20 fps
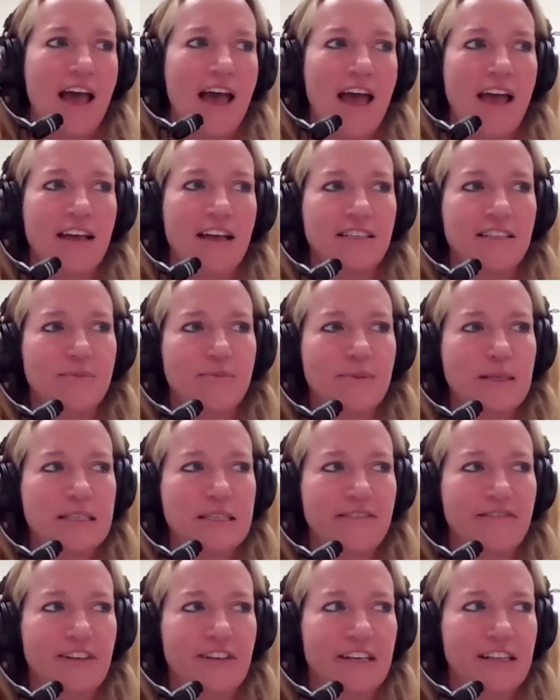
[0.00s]
and
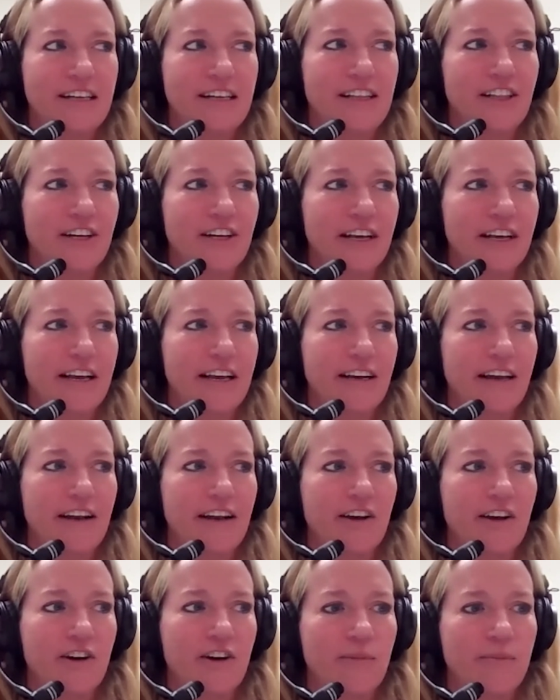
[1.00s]
specifically looking
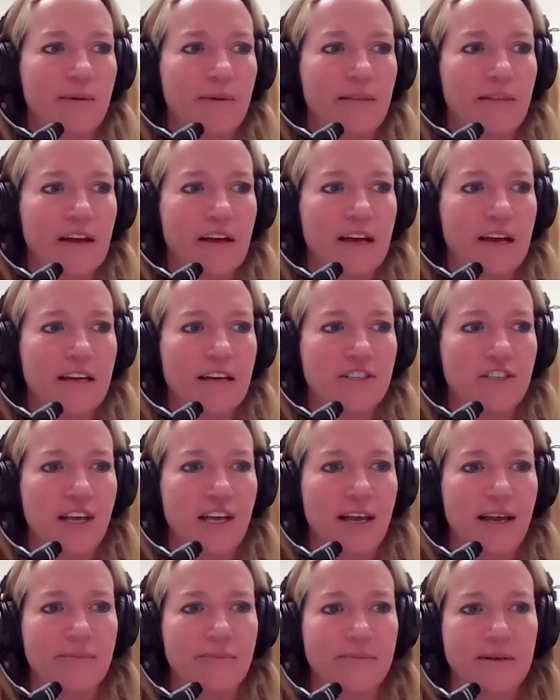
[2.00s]
at hope on the college
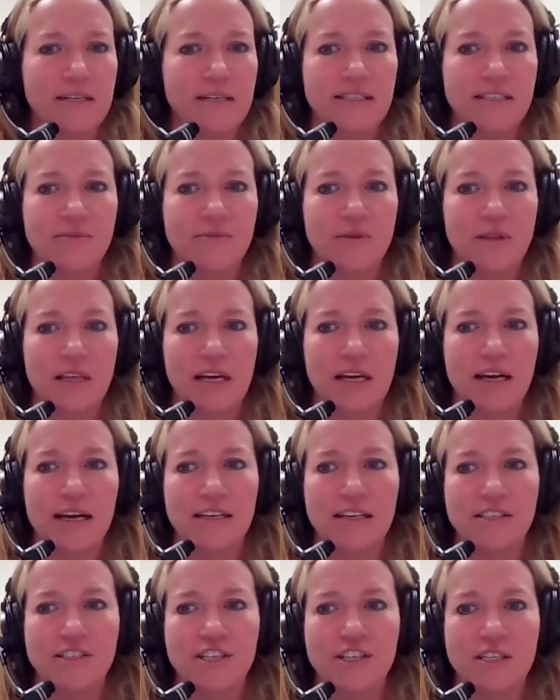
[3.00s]
campus and with the
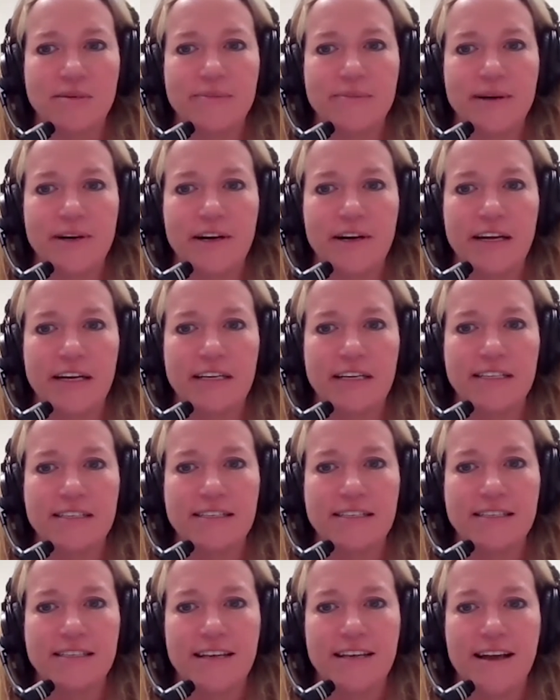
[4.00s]
college
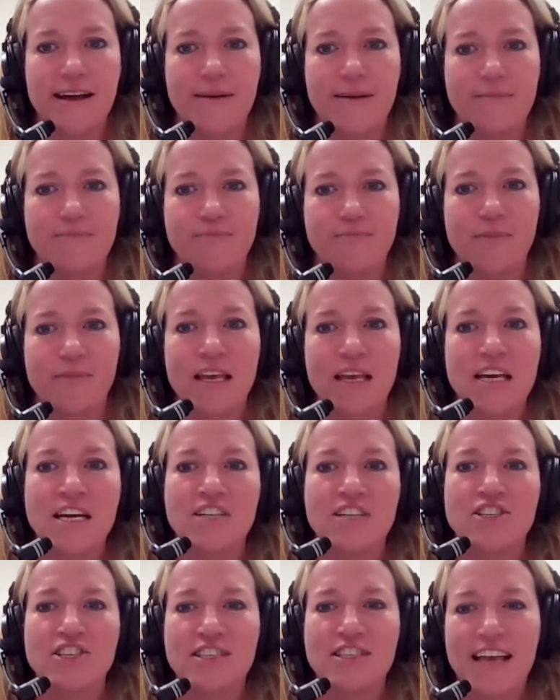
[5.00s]
experience.
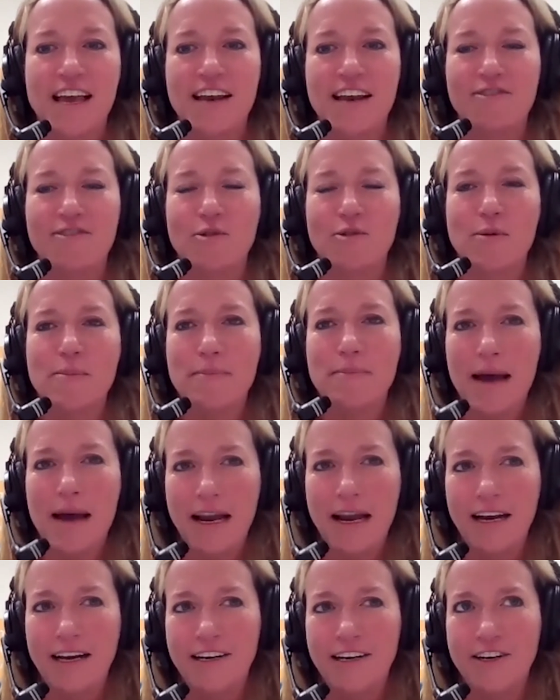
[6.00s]
Just kind of a
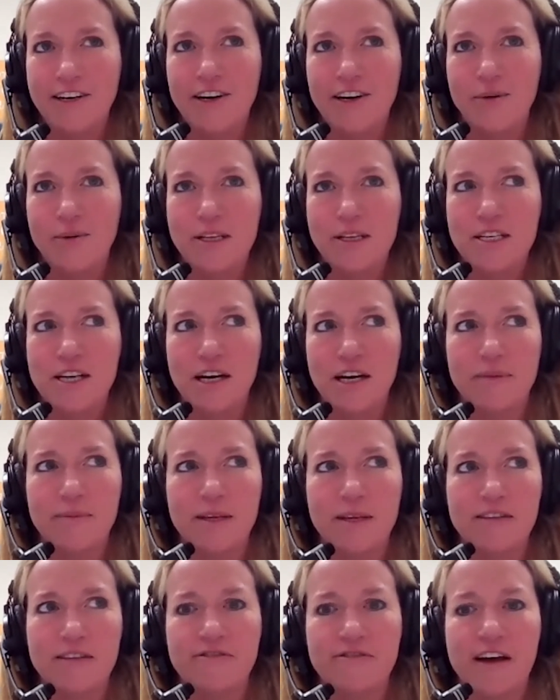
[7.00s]
reminder, we talk
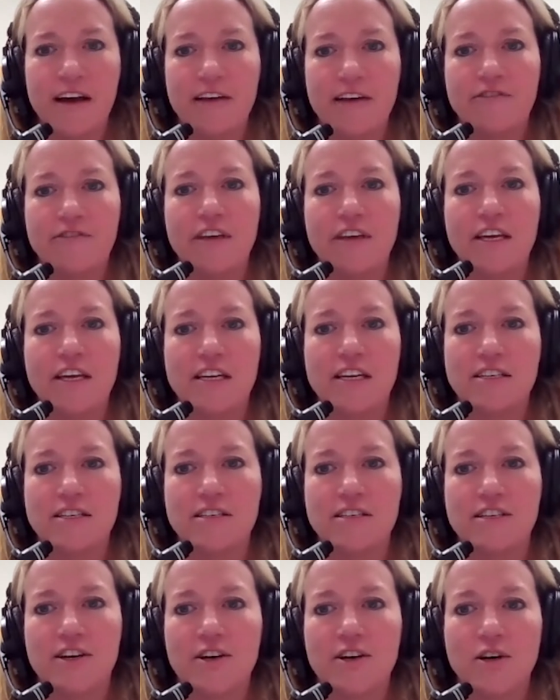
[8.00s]
about the 5 keys
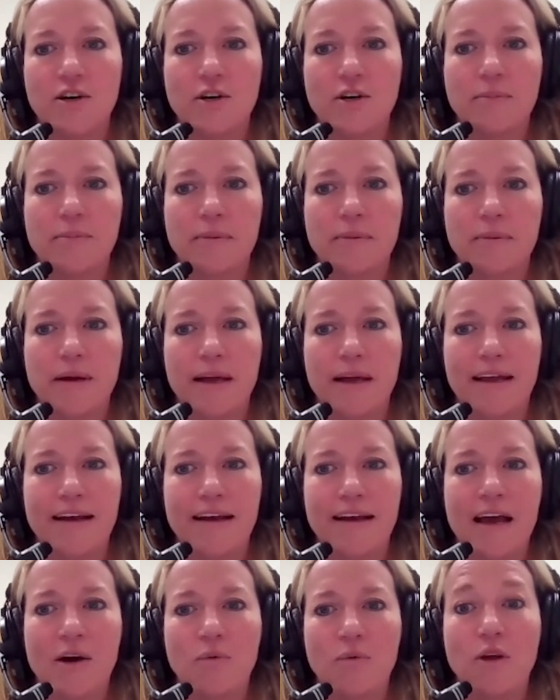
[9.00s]
to hope and
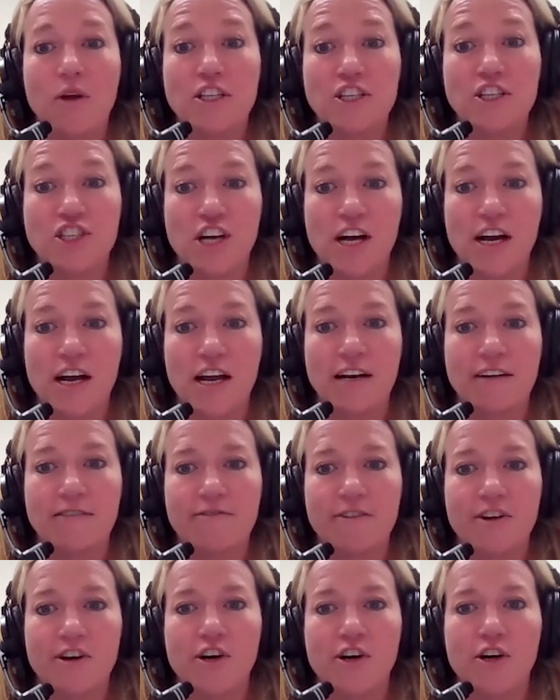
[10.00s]
how we shine
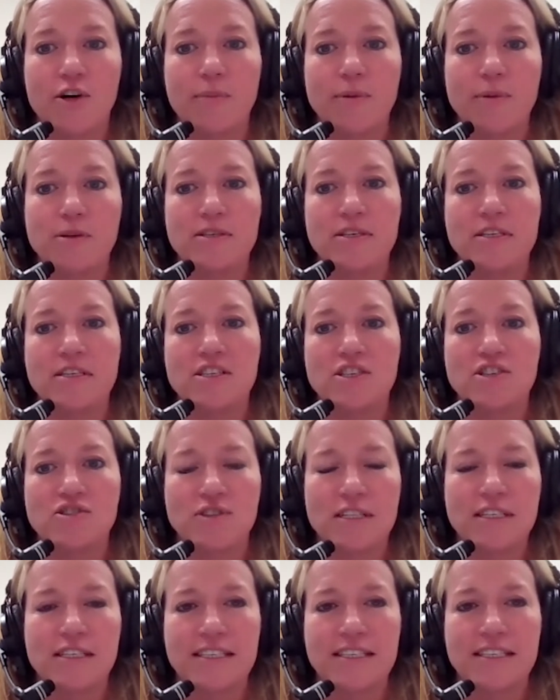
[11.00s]
for hope using
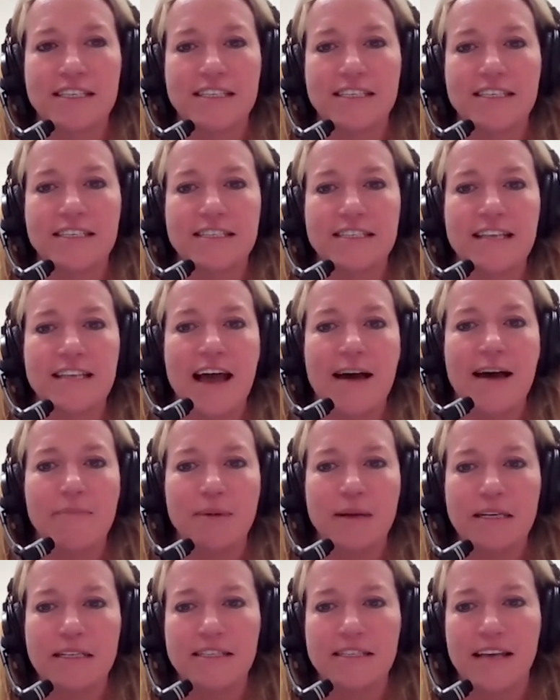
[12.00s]
stress skills,
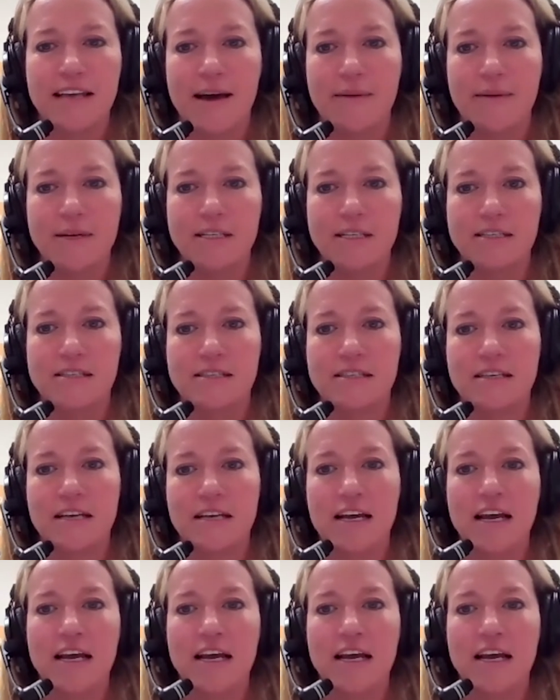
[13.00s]
happiness habits,